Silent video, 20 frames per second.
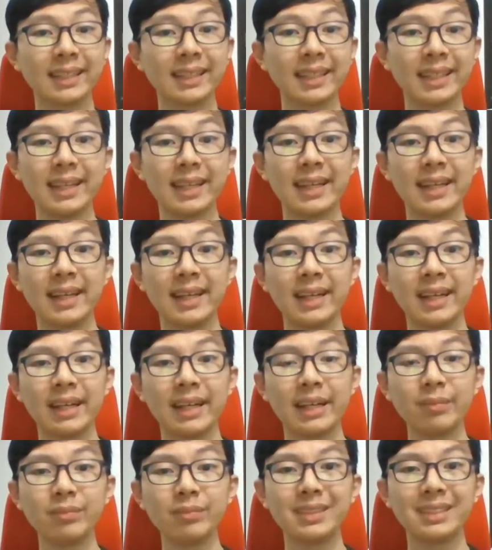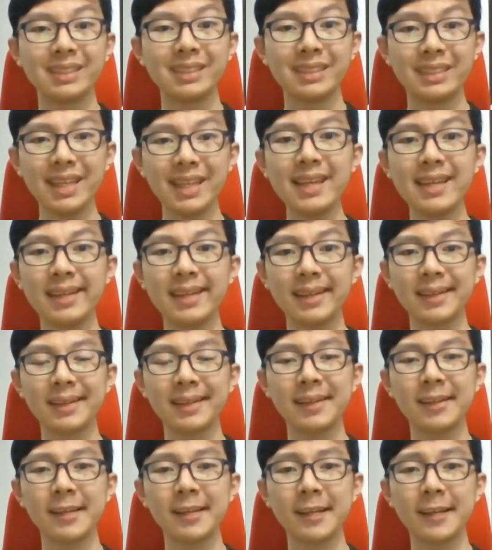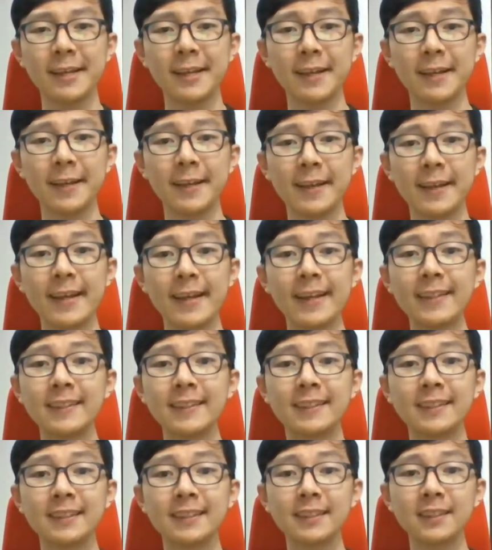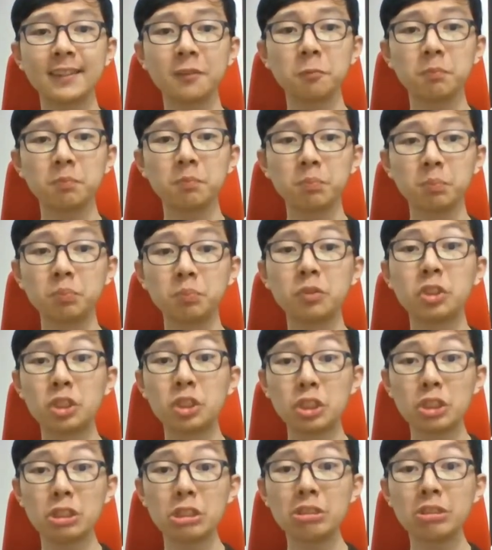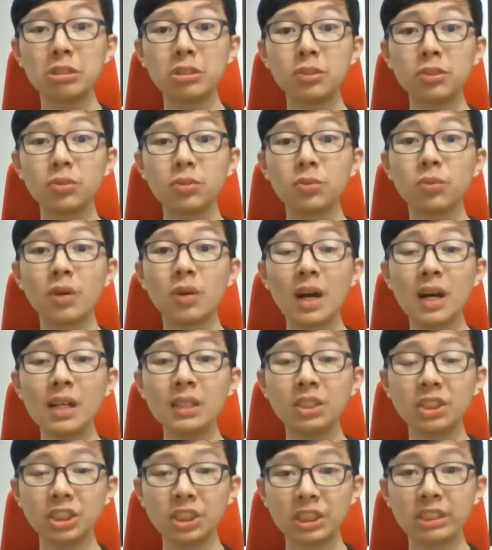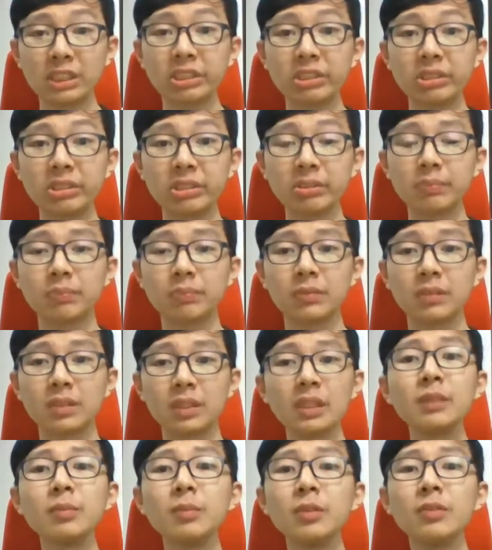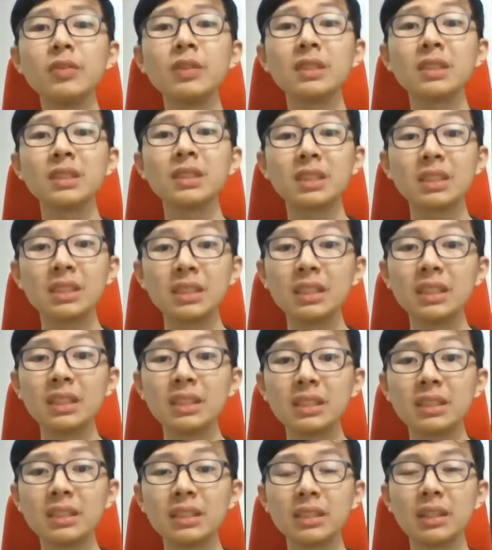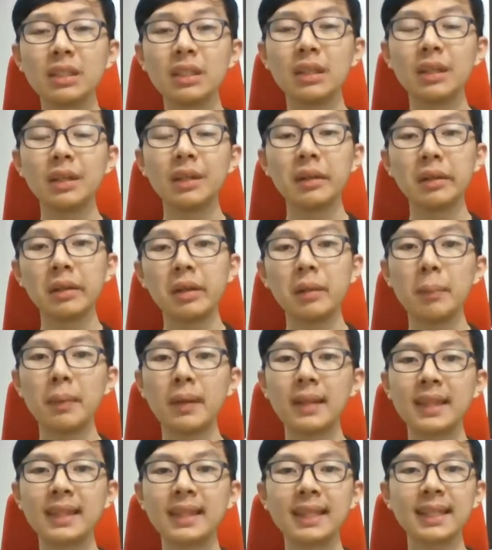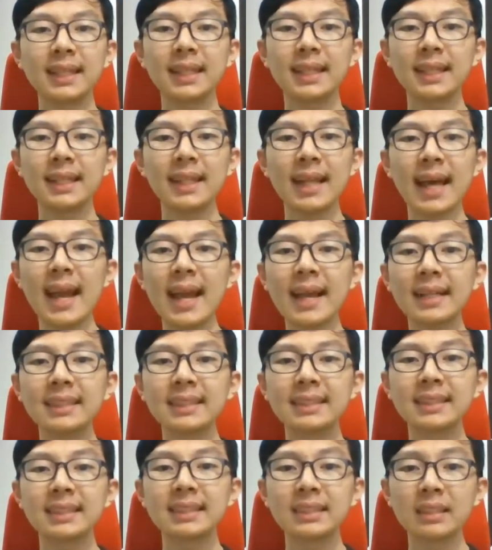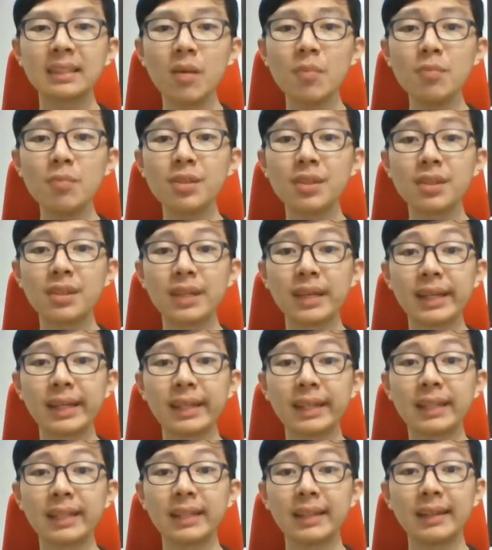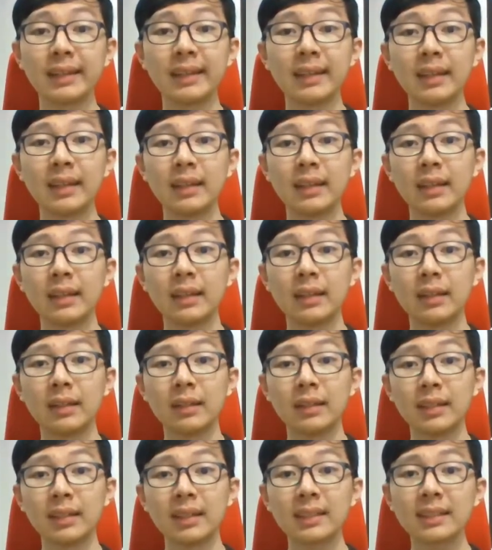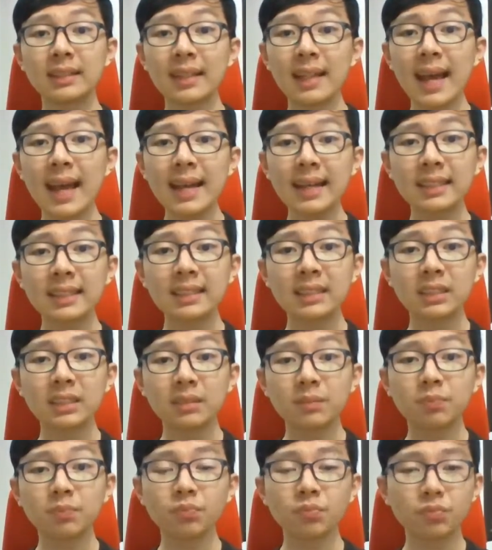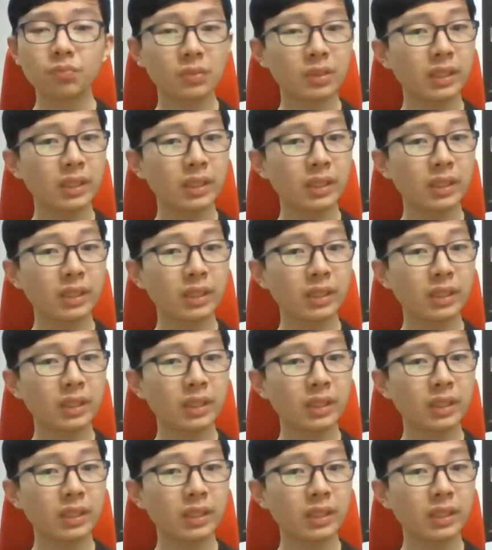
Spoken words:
that. I'm saying it's good to watch it. This movie is good, but lacks something. It lacks